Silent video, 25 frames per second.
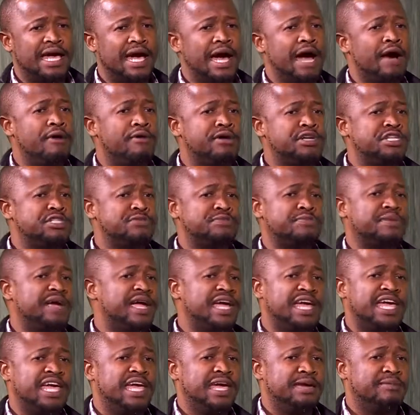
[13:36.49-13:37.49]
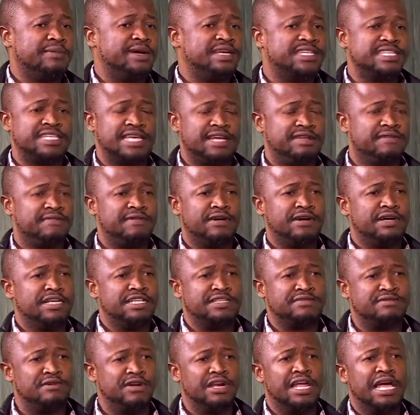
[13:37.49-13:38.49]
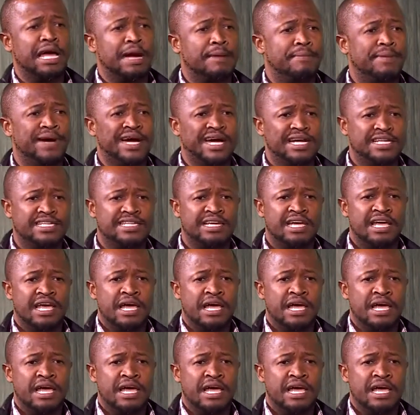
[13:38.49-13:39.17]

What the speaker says: I was breaking myself. I was falling apart,